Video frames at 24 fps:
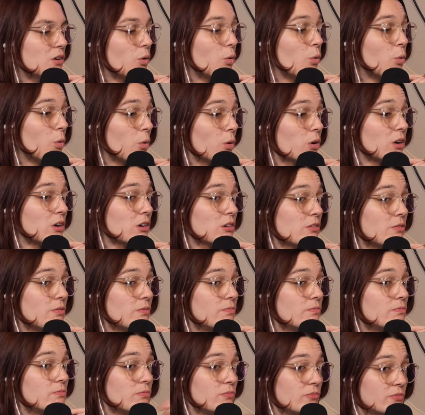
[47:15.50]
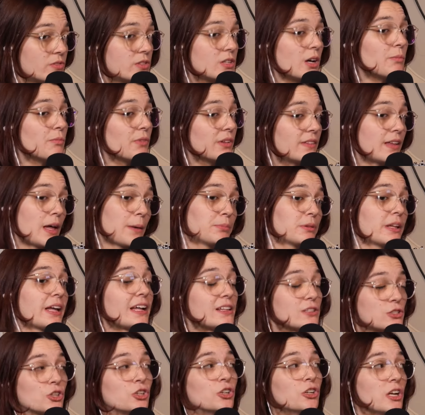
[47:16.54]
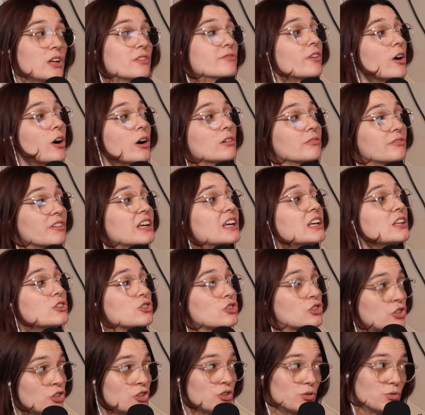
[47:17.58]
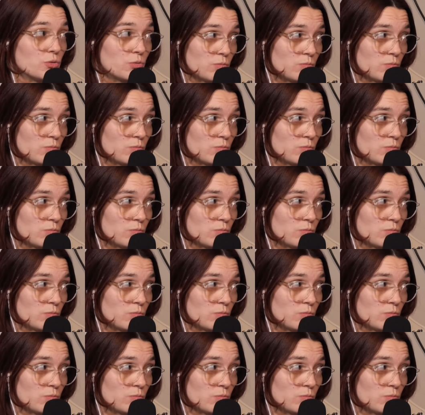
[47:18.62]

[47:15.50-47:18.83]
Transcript: or something that plants could evolve into.